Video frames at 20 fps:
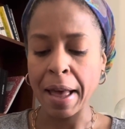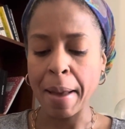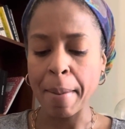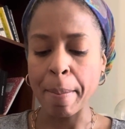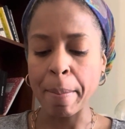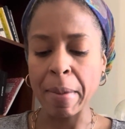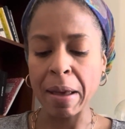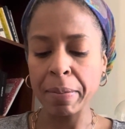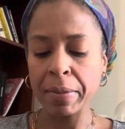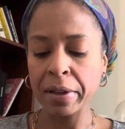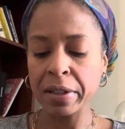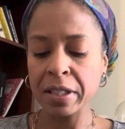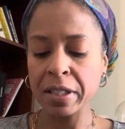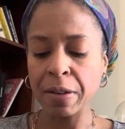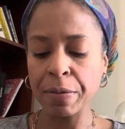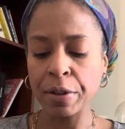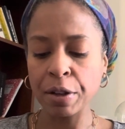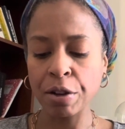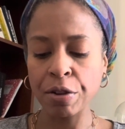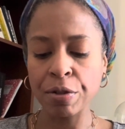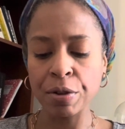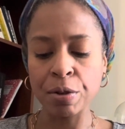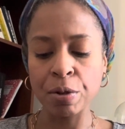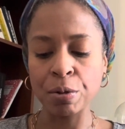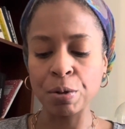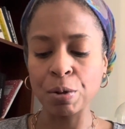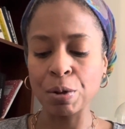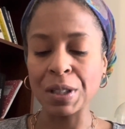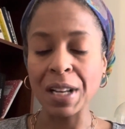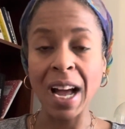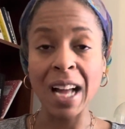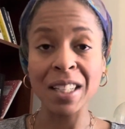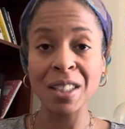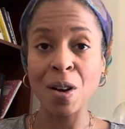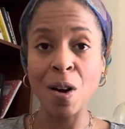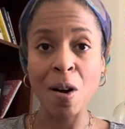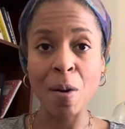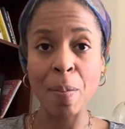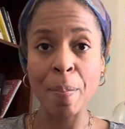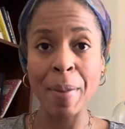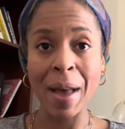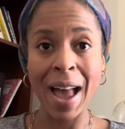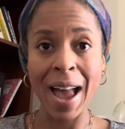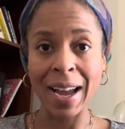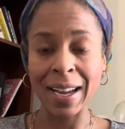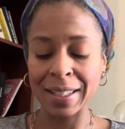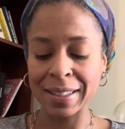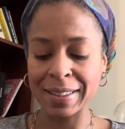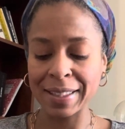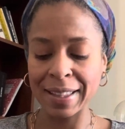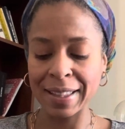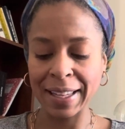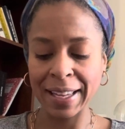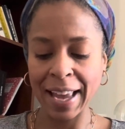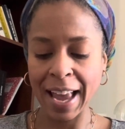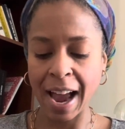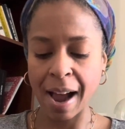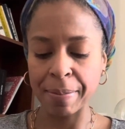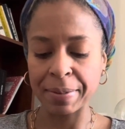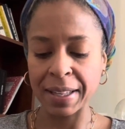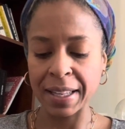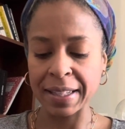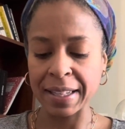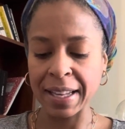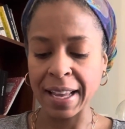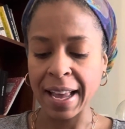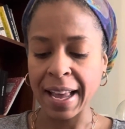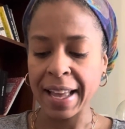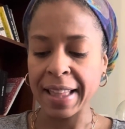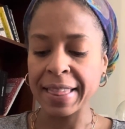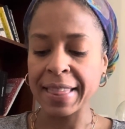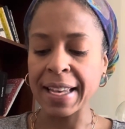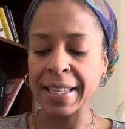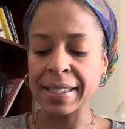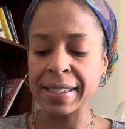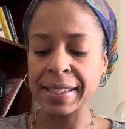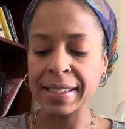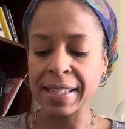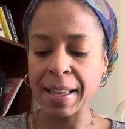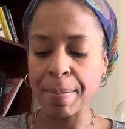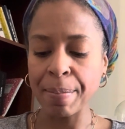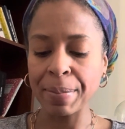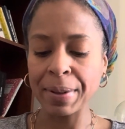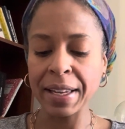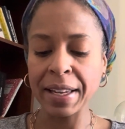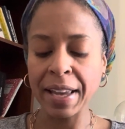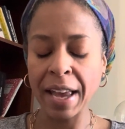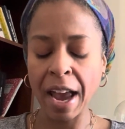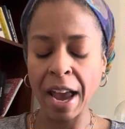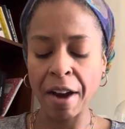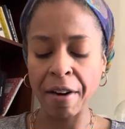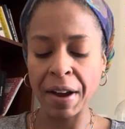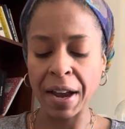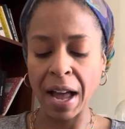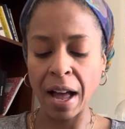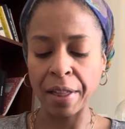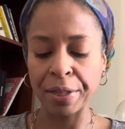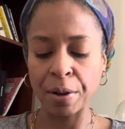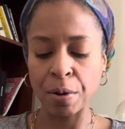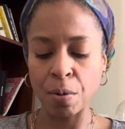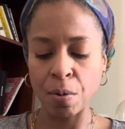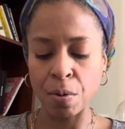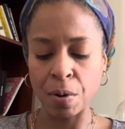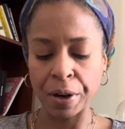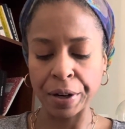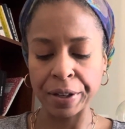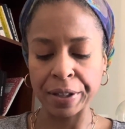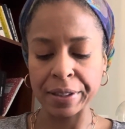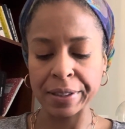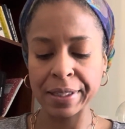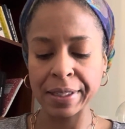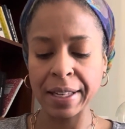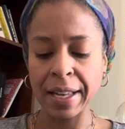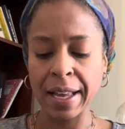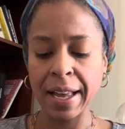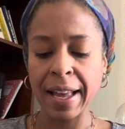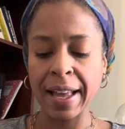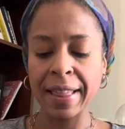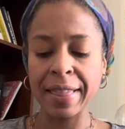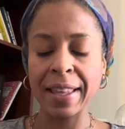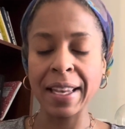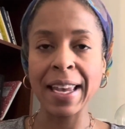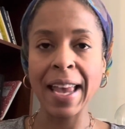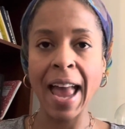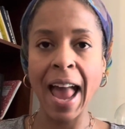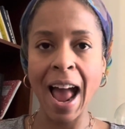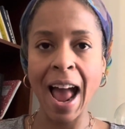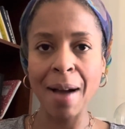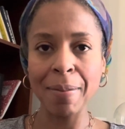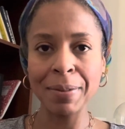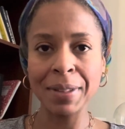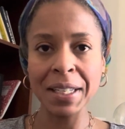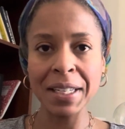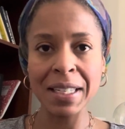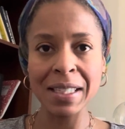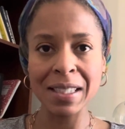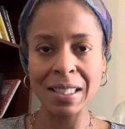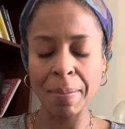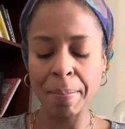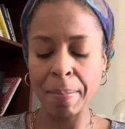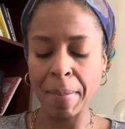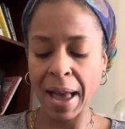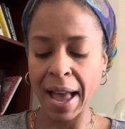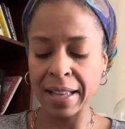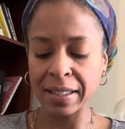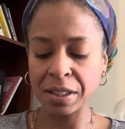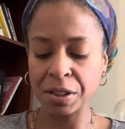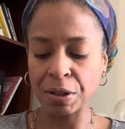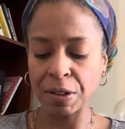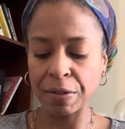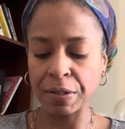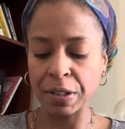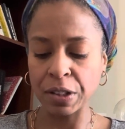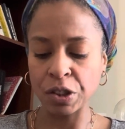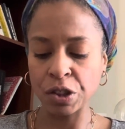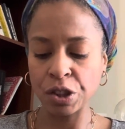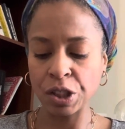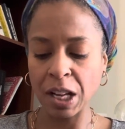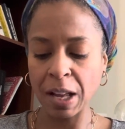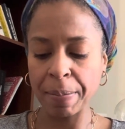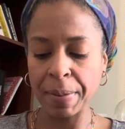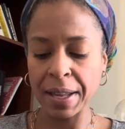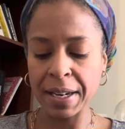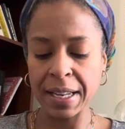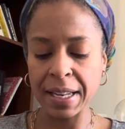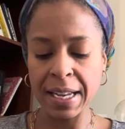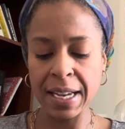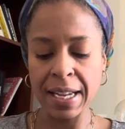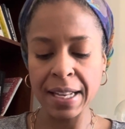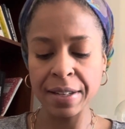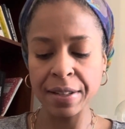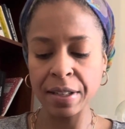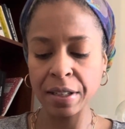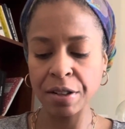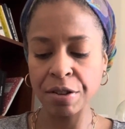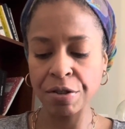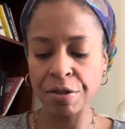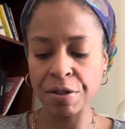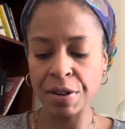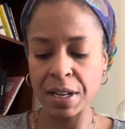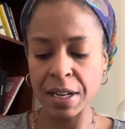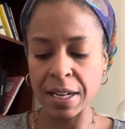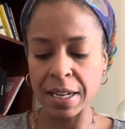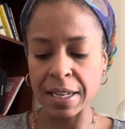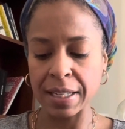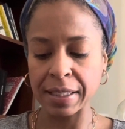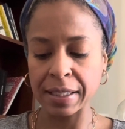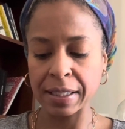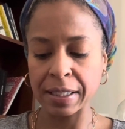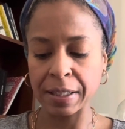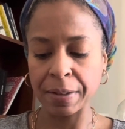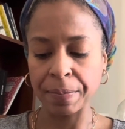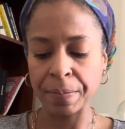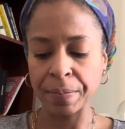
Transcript: Members of the crew do not talk back to the captain, they simply carry out the orders. The captain is the master of the ship and he decrees